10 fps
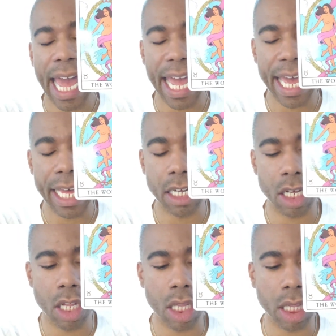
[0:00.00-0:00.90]

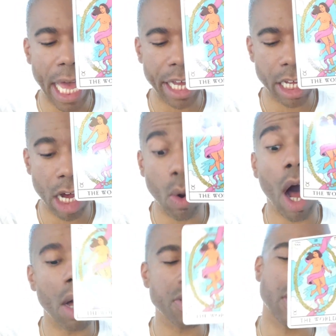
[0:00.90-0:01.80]
and let
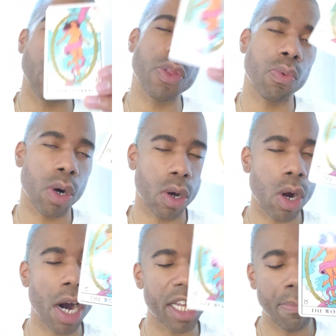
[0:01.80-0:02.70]
go. Also, the
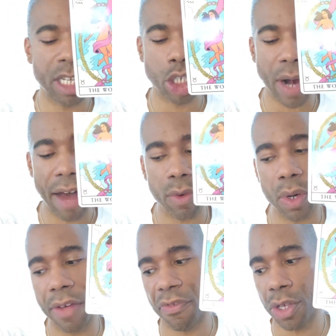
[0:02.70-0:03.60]
world card can be
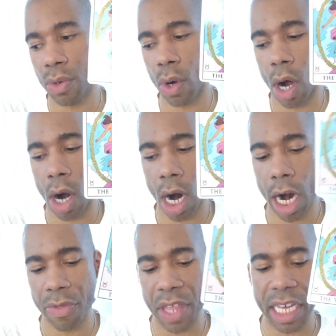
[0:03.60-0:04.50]
travel. If you
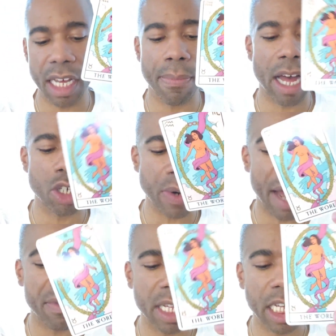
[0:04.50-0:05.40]
are thinking about
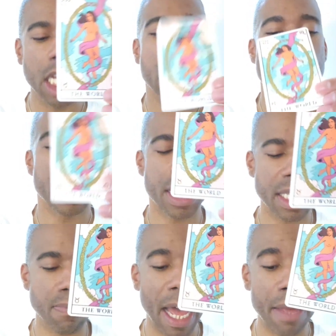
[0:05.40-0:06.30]
traveling, this